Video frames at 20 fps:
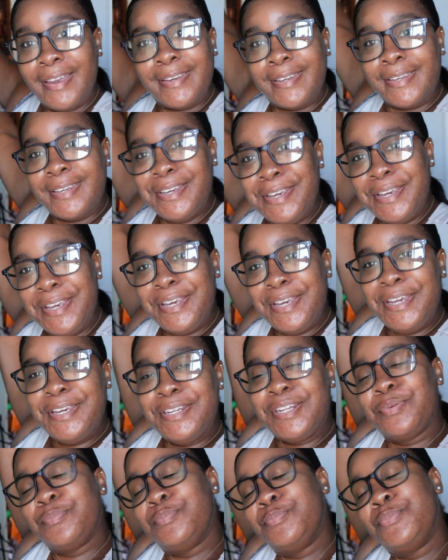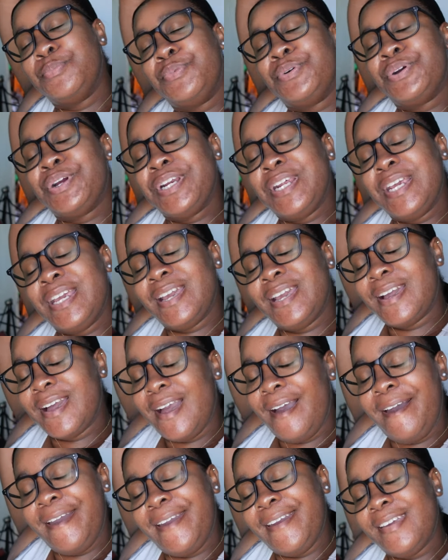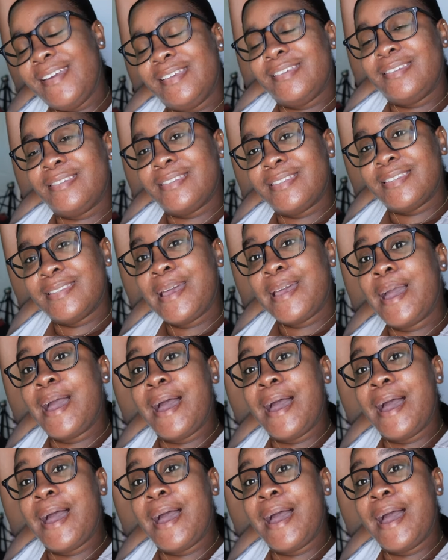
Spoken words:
Good morning, guys.